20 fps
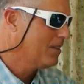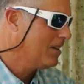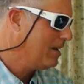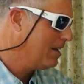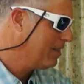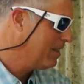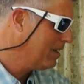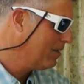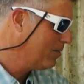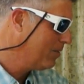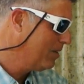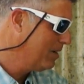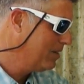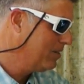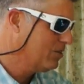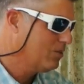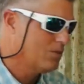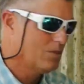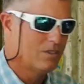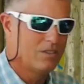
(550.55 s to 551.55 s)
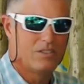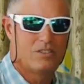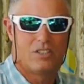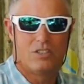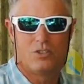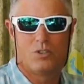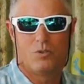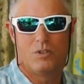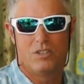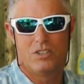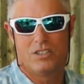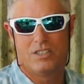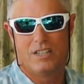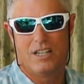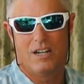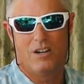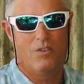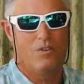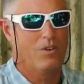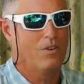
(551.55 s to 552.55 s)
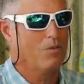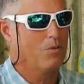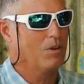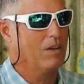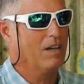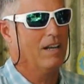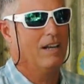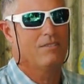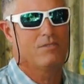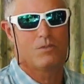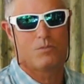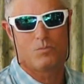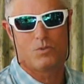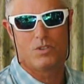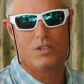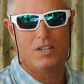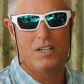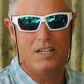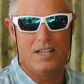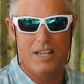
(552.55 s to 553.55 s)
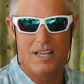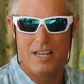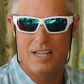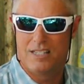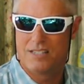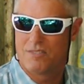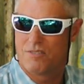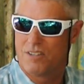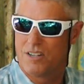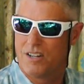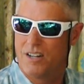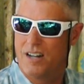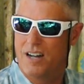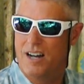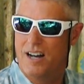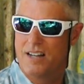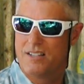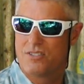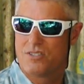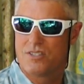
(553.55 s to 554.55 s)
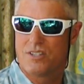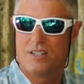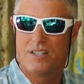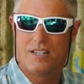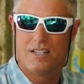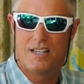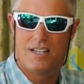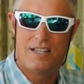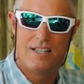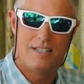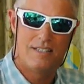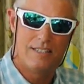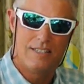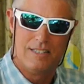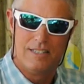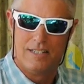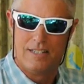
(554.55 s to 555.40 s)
I think we're into a situation now where we're going to have some sunny days, very hot and sunny days.